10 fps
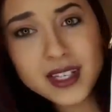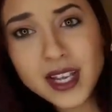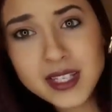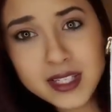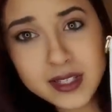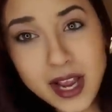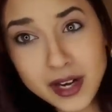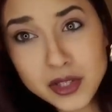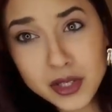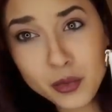It's
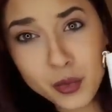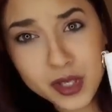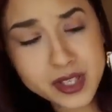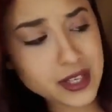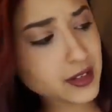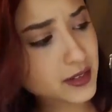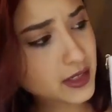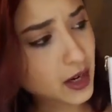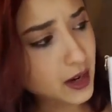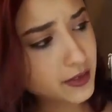actually really
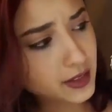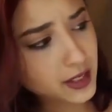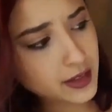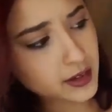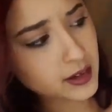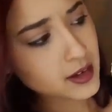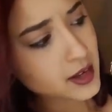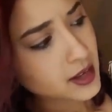soft leather.